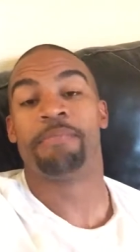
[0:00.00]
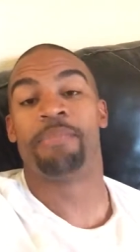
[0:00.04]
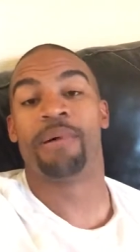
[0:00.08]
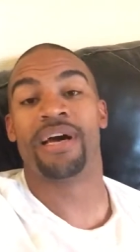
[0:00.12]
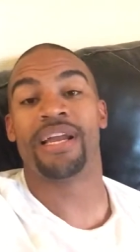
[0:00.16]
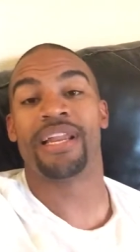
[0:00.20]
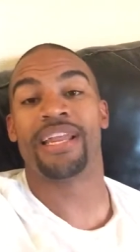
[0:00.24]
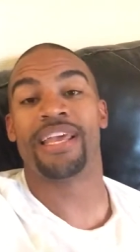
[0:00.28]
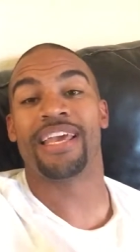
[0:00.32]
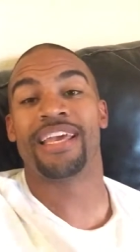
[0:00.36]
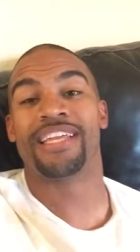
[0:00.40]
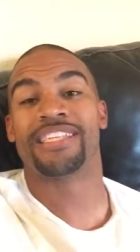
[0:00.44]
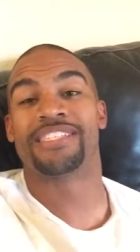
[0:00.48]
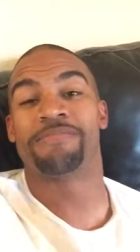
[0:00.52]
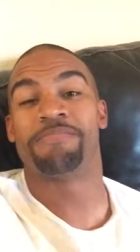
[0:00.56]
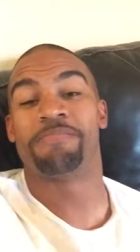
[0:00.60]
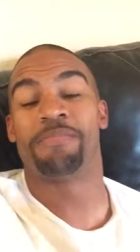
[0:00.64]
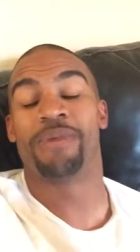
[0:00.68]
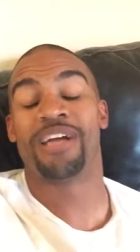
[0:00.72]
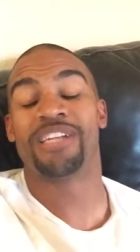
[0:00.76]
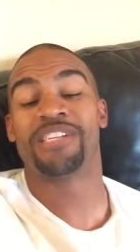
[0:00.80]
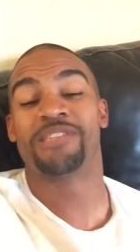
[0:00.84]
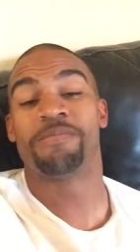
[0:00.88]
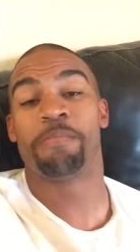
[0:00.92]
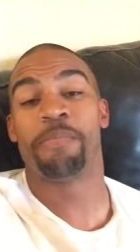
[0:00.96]
but it's
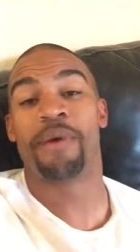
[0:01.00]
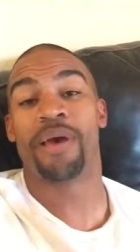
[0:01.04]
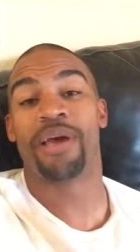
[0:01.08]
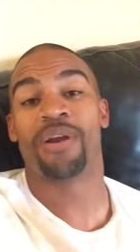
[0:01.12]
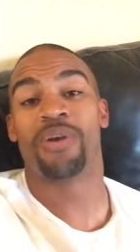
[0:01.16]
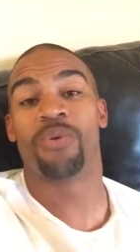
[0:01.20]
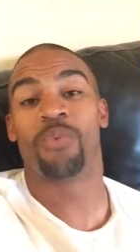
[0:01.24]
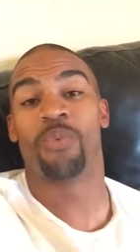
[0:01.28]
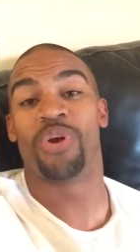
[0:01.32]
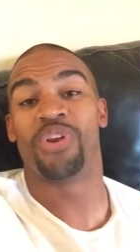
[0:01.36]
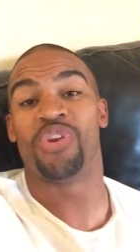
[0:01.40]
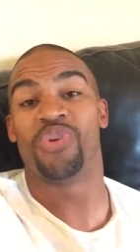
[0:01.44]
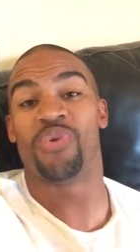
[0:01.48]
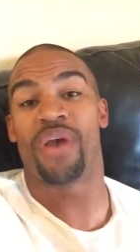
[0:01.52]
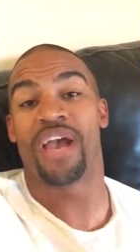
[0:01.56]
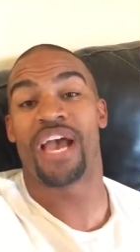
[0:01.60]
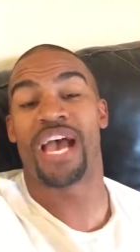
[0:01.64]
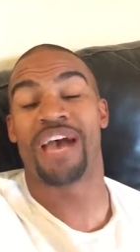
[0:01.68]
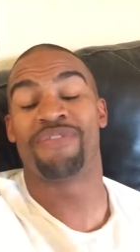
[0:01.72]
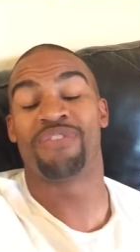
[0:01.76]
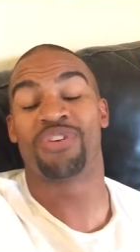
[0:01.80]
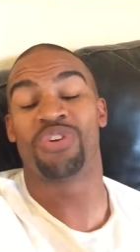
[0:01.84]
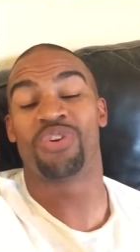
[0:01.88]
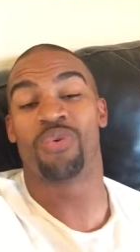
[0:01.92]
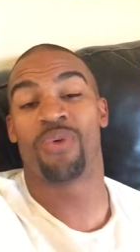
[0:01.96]
much better when you
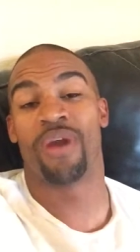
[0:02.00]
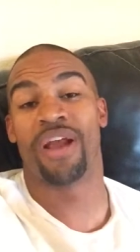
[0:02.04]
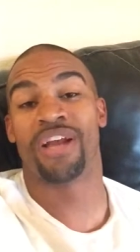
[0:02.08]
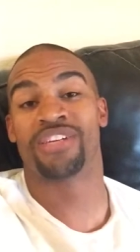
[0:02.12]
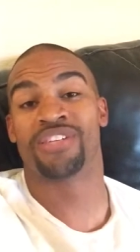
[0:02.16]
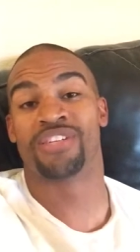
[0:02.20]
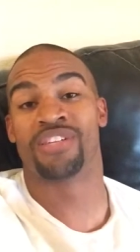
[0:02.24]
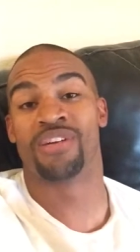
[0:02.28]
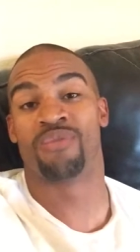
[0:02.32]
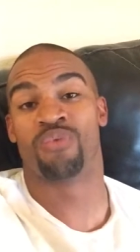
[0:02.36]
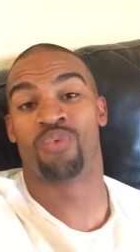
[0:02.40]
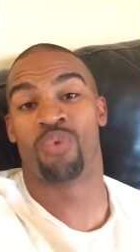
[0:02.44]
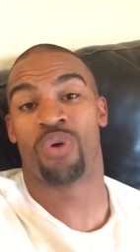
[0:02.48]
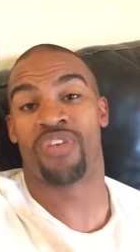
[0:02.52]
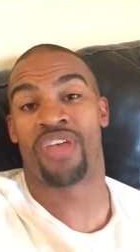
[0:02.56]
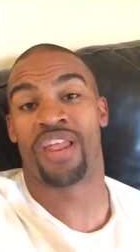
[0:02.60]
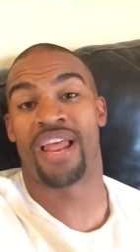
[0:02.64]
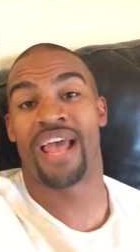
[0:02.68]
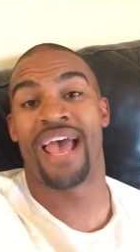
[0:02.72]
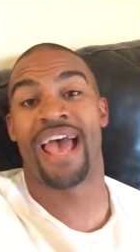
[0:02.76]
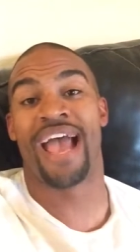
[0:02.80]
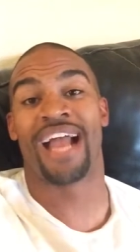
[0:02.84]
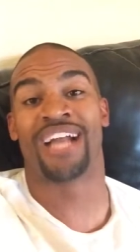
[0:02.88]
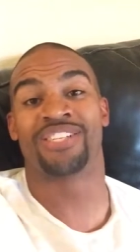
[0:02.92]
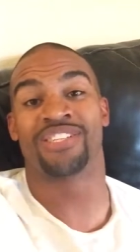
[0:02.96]
have a direction for
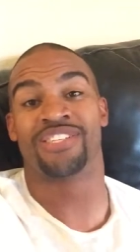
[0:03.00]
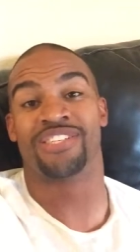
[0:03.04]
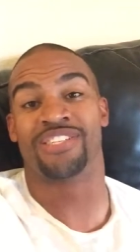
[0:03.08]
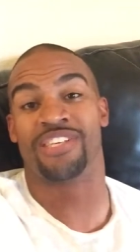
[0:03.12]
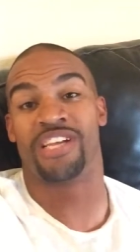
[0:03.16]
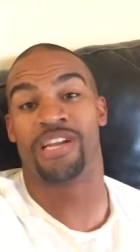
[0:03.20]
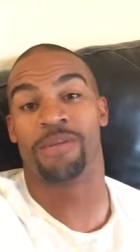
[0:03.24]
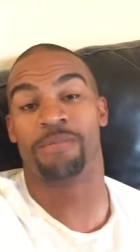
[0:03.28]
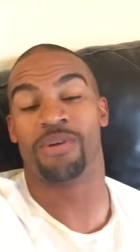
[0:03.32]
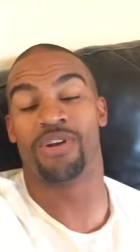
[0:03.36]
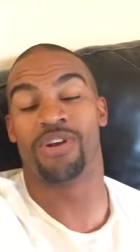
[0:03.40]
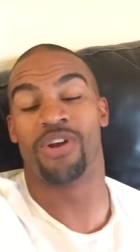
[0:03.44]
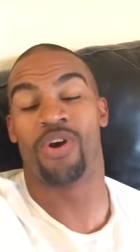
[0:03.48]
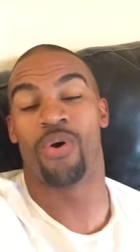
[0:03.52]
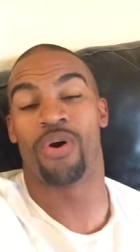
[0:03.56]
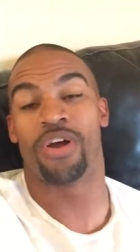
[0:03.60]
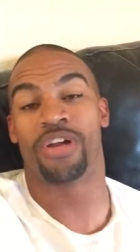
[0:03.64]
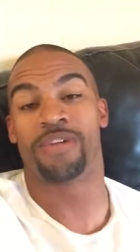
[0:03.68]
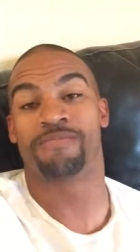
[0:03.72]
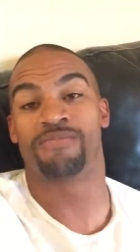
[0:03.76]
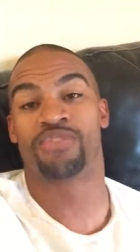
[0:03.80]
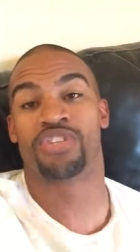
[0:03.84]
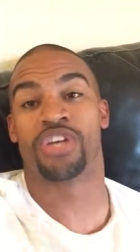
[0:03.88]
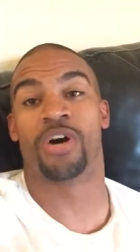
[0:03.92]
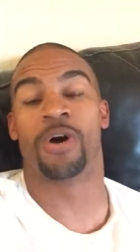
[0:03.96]
that action is going to be
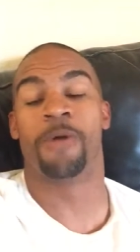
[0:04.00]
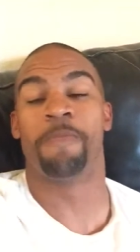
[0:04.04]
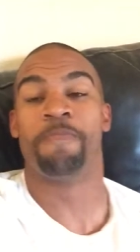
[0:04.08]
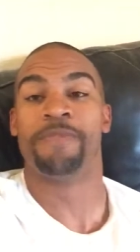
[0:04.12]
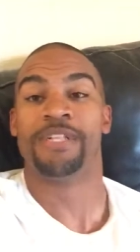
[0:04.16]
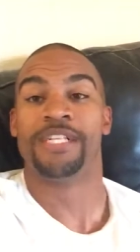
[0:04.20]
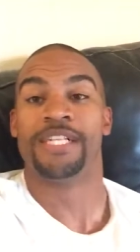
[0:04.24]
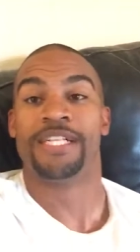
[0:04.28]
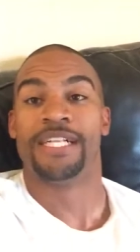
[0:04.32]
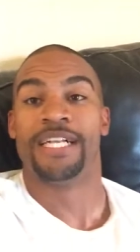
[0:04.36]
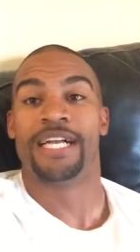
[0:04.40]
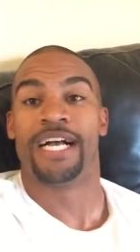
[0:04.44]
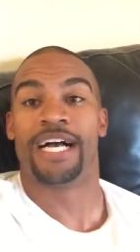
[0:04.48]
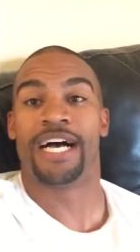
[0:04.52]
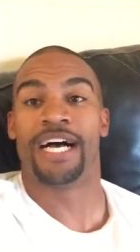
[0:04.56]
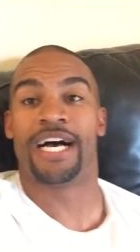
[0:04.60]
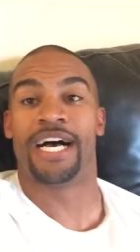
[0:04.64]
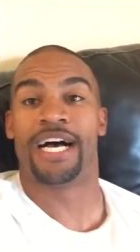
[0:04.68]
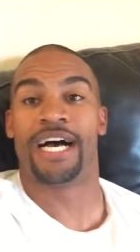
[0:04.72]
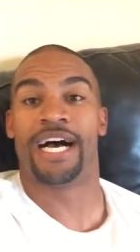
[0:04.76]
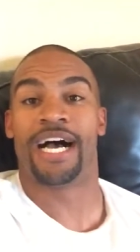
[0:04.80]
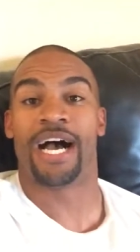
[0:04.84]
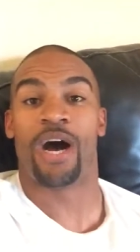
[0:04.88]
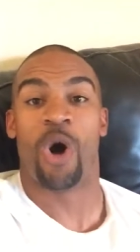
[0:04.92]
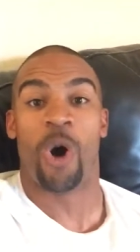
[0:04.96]
going. So
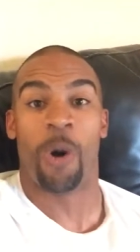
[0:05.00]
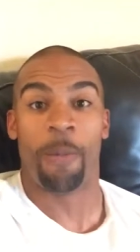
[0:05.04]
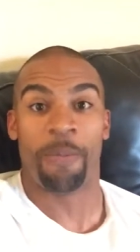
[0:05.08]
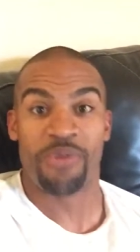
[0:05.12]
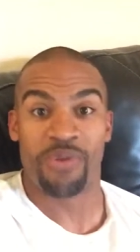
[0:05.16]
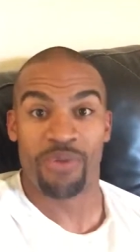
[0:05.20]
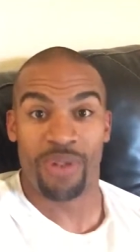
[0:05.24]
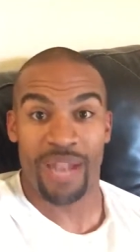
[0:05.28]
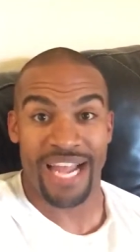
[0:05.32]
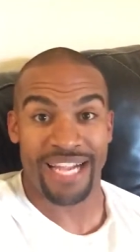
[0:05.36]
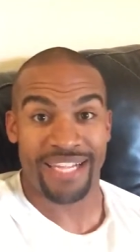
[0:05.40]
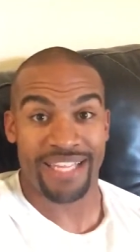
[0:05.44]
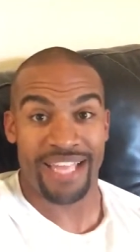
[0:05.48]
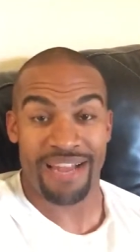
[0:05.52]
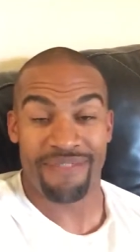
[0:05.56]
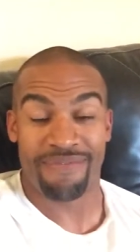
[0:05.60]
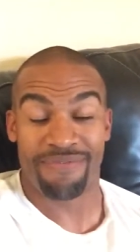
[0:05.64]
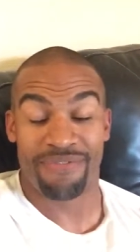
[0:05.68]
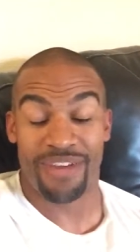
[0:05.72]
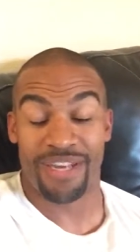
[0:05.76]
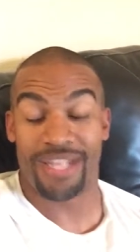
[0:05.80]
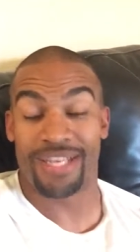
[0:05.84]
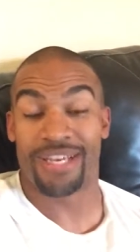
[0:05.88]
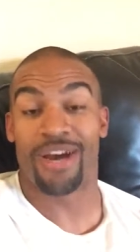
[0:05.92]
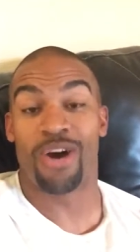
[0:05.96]
I uh, hope you like that
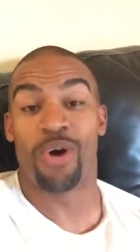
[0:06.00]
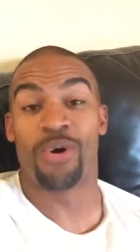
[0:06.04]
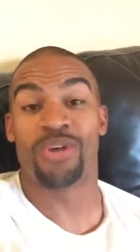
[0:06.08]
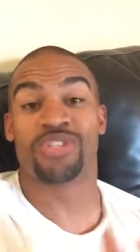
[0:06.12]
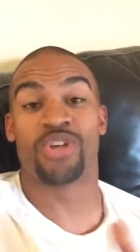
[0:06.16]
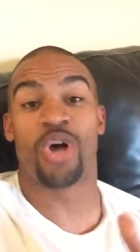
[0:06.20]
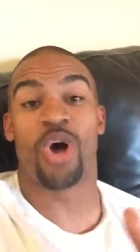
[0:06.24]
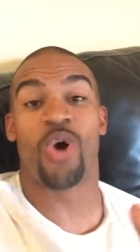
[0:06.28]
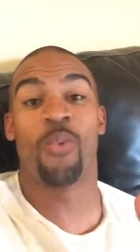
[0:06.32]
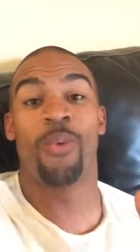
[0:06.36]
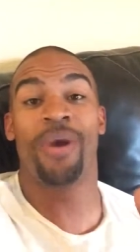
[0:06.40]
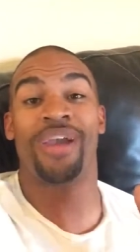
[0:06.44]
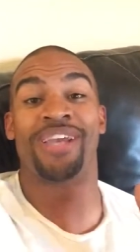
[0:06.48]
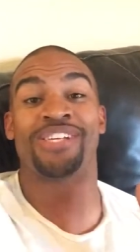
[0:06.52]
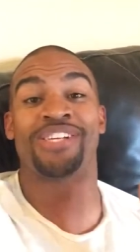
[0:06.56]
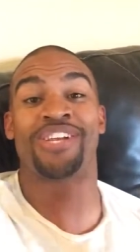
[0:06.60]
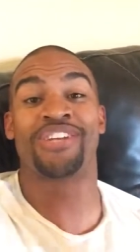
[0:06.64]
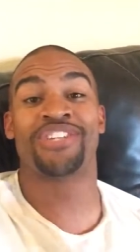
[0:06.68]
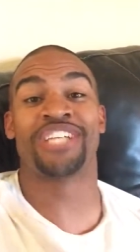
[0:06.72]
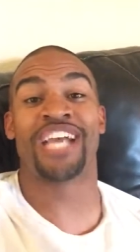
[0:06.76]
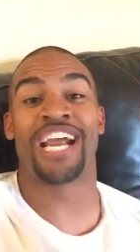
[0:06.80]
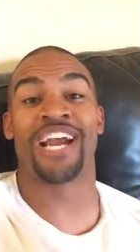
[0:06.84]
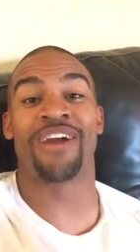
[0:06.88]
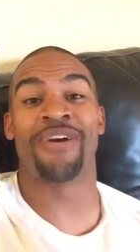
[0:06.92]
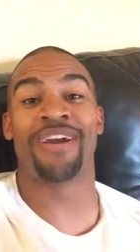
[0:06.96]
video. As always,
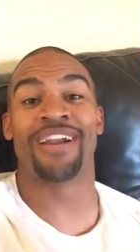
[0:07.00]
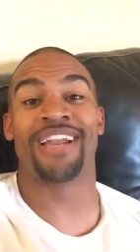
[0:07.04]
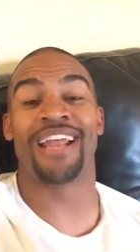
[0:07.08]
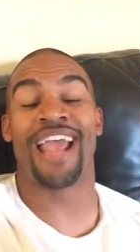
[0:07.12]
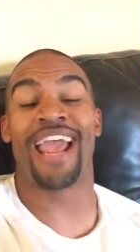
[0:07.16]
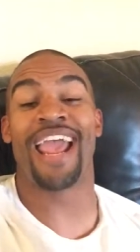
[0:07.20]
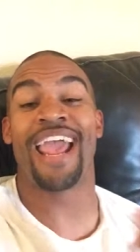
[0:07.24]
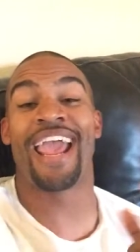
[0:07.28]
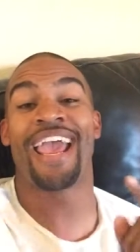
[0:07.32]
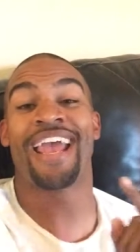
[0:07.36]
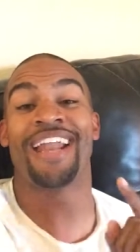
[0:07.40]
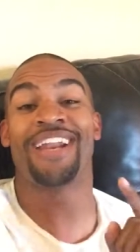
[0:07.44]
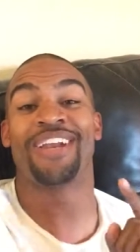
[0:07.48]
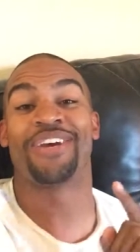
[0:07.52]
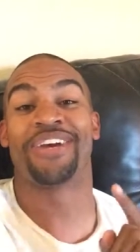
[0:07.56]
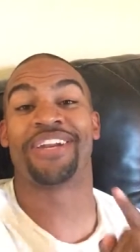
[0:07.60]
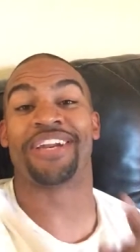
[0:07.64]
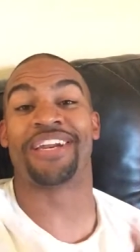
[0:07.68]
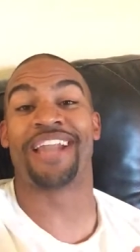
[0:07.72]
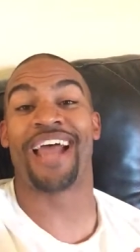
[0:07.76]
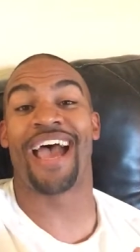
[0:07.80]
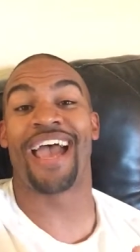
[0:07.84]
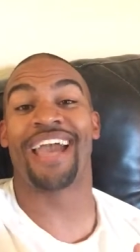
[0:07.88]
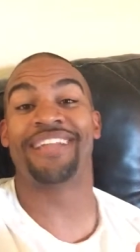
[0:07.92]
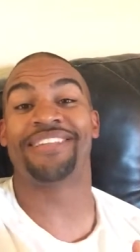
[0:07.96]
share it and
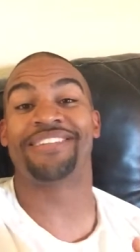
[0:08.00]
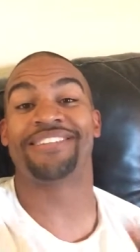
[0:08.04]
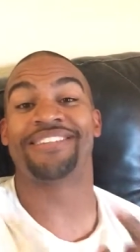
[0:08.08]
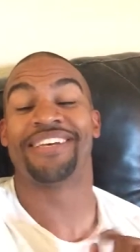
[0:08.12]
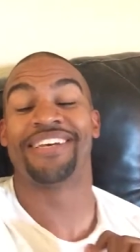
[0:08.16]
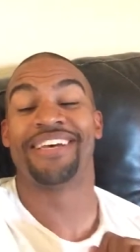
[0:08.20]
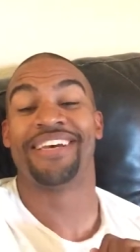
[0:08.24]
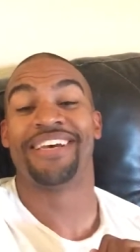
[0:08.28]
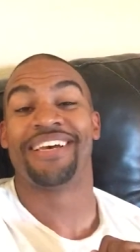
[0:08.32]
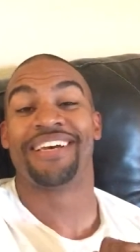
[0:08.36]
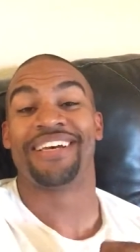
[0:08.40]
good night.